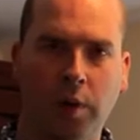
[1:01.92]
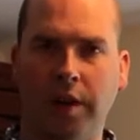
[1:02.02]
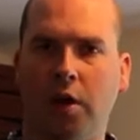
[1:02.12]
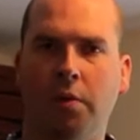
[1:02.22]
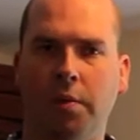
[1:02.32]
with
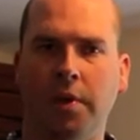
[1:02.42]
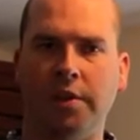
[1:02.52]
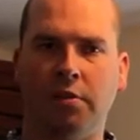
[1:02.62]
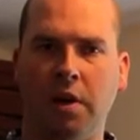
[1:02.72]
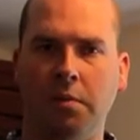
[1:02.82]
a
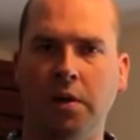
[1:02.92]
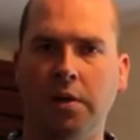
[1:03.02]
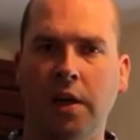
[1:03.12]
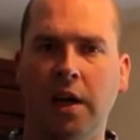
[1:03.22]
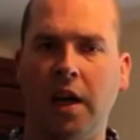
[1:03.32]
compromise
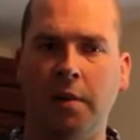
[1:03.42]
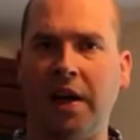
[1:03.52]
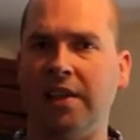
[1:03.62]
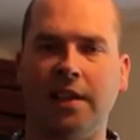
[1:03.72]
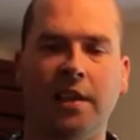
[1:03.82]
agreement and
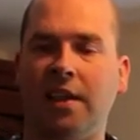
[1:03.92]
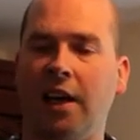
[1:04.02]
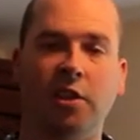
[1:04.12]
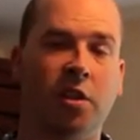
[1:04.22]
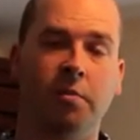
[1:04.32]
basically
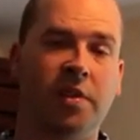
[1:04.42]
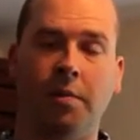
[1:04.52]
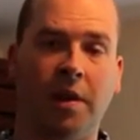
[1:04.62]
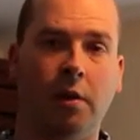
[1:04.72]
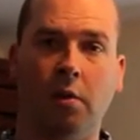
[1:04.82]
saying to them
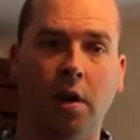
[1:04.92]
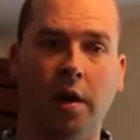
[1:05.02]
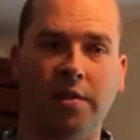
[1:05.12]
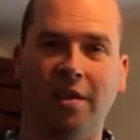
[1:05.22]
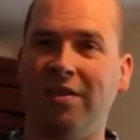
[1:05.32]
something along the
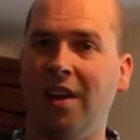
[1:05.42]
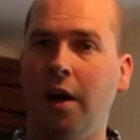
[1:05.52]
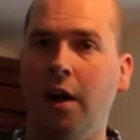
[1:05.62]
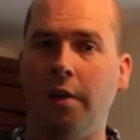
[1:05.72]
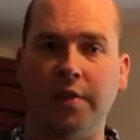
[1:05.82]
lines of,
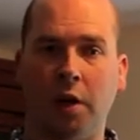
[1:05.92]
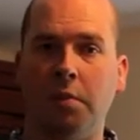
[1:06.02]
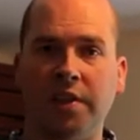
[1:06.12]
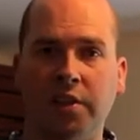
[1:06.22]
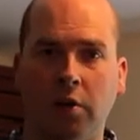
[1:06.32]
"I'm
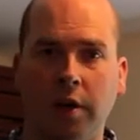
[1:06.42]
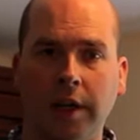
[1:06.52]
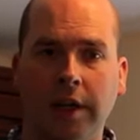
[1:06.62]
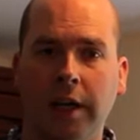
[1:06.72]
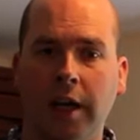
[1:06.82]
terribly
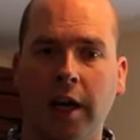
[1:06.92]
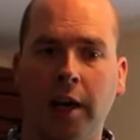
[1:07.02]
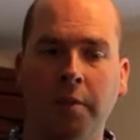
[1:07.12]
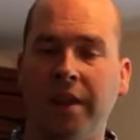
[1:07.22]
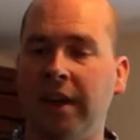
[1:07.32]
sorry,
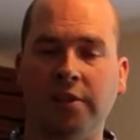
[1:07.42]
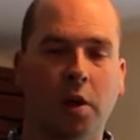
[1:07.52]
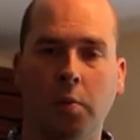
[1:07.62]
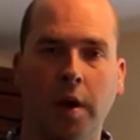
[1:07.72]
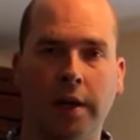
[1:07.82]
but things
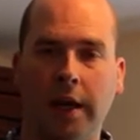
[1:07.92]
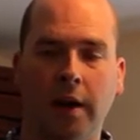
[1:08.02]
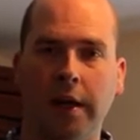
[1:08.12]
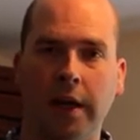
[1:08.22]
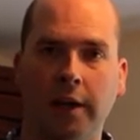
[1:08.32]
aren't working
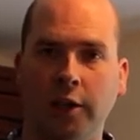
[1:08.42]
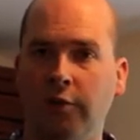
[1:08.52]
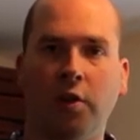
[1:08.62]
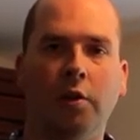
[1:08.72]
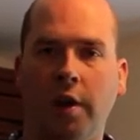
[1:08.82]
out here,
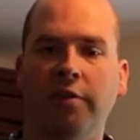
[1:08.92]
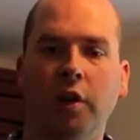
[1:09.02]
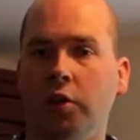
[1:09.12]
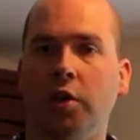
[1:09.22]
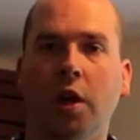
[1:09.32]
you've got no
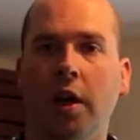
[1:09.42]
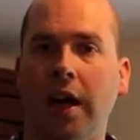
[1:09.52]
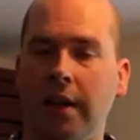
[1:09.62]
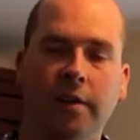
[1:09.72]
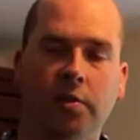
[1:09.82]
future
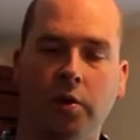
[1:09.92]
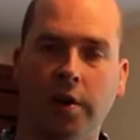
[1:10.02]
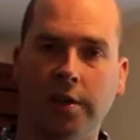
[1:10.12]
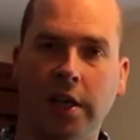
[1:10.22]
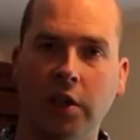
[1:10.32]
at this
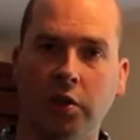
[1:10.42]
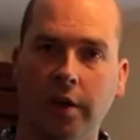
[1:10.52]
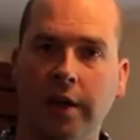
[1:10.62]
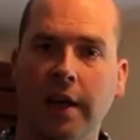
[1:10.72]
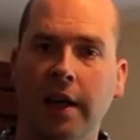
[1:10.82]

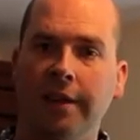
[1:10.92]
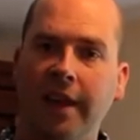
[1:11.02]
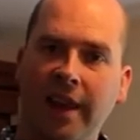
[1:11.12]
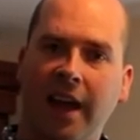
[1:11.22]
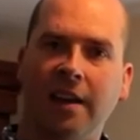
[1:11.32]
organisation,"
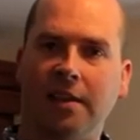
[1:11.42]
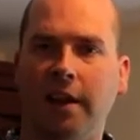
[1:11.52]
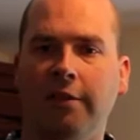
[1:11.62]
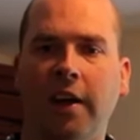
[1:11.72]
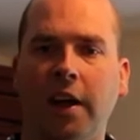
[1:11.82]
then that has
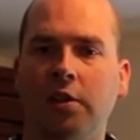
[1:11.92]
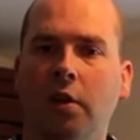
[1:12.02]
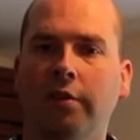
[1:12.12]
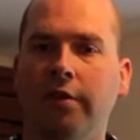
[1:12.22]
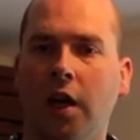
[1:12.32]
the effect
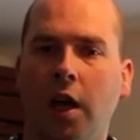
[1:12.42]
of